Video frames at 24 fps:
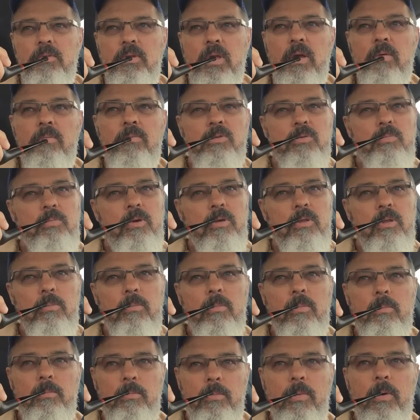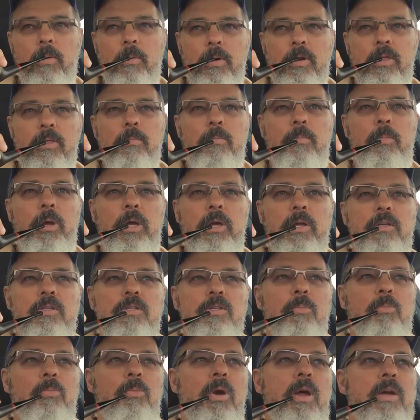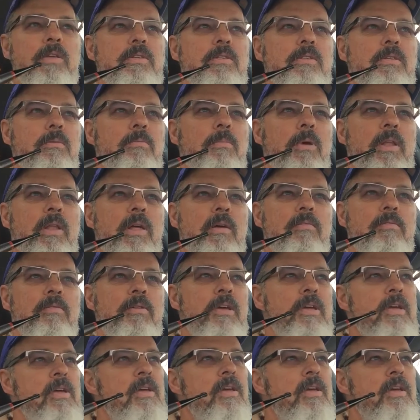That was probably one of the biggest surprises in my life.